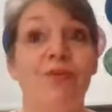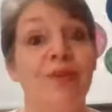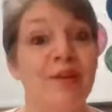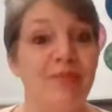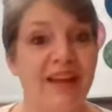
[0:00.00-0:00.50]

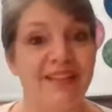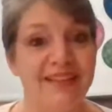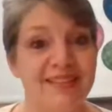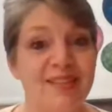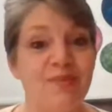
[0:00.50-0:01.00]

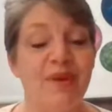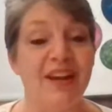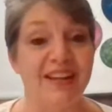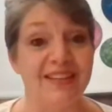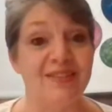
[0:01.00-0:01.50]
rebalance the
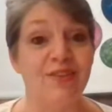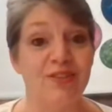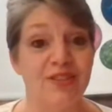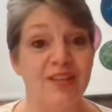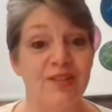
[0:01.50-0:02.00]
body so
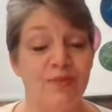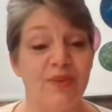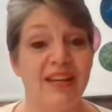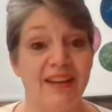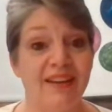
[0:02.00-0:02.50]
there's not so
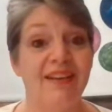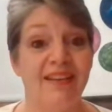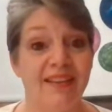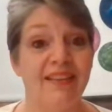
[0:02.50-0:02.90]
many